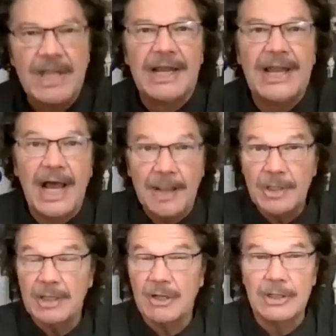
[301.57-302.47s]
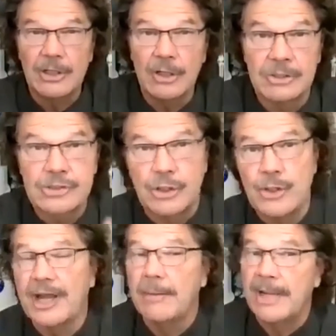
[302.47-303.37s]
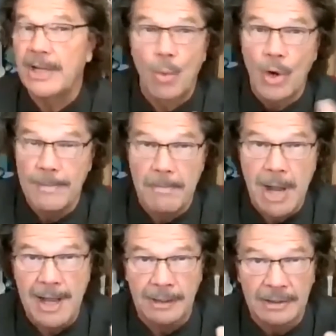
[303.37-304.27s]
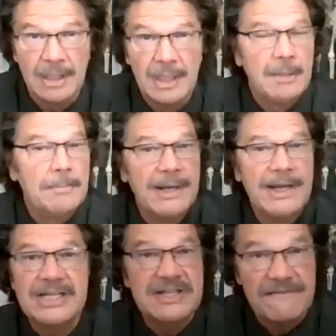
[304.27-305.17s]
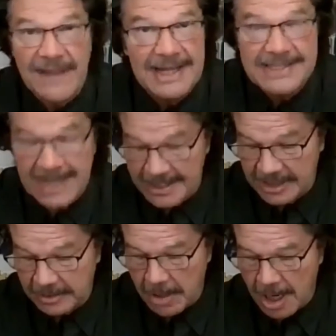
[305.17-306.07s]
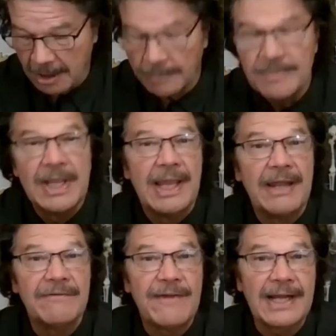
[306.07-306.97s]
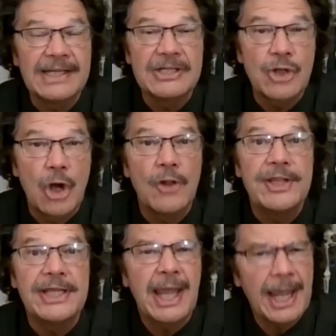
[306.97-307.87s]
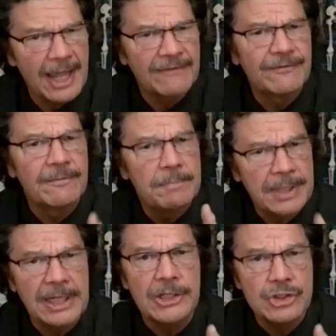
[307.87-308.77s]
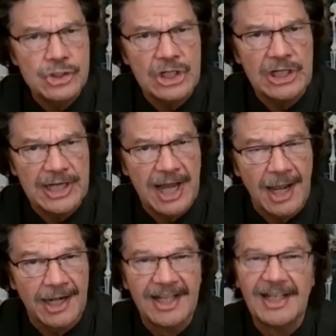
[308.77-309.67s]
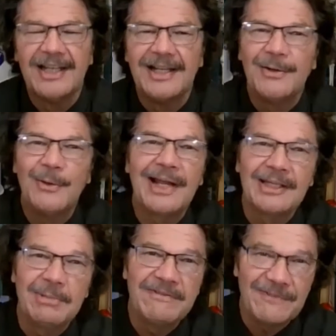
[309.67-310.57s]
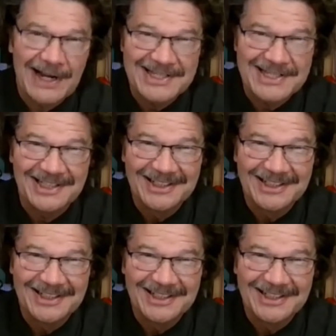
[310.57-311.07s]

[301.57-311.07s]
Now I'm only going to show you how to make one model, but it is a fantastic model. In fact, it's called the FPG-9. We like to be fancy.